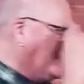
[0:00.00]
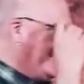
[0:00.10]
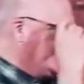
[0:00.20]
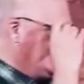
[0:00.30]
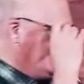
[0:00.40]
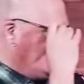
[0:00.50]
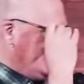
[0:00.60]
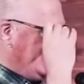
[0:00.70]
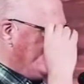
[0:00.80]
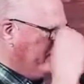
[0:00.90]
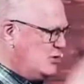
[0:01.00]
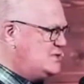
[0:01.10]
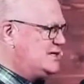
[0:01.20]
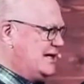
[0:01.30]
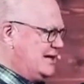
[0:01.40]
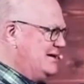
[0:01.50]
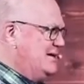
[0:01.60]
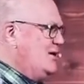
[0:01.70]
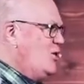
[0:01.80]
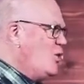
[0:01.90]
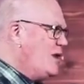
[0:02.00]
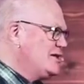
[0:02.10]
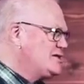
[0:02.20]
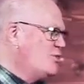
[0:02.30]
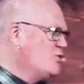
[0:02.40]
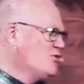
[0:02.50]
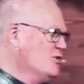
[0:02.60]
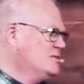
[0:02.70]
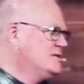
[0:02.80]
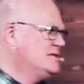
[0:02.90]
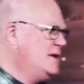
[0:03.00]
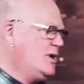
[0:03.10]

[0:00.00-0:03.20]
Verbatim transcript: we're actually rebooting all our small groups.